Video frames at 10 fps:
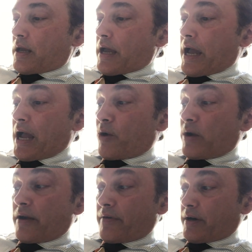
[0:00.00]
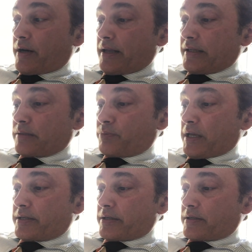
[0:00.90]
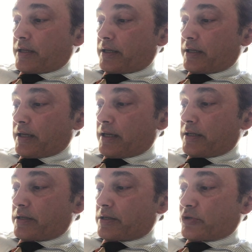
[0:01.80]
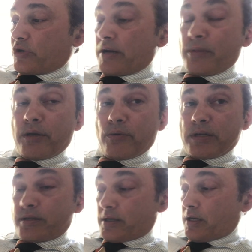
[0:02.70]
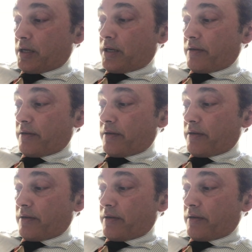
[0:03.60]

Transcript: However, at these places, it is extremely risky,